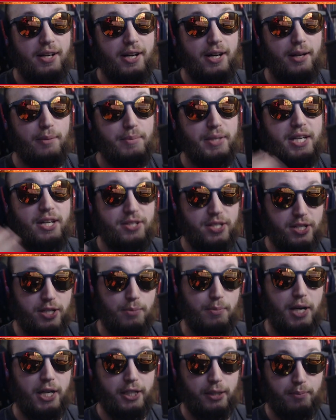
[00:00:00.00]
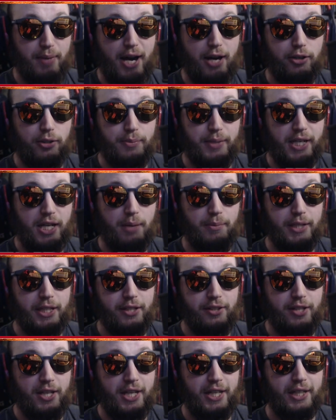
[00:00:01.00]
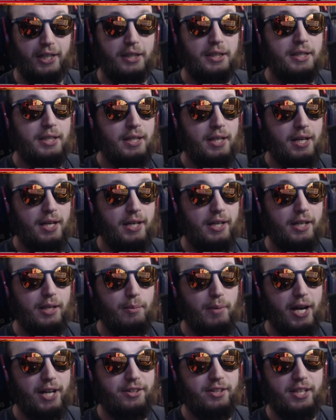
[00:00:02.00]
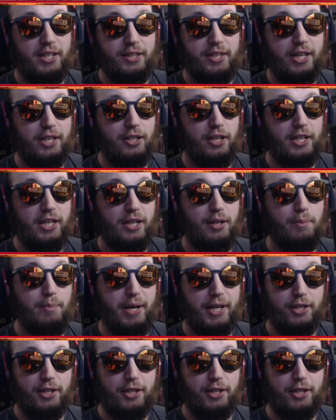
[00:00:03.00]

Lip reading: because of demonic power becoming a thing. I think they could get a better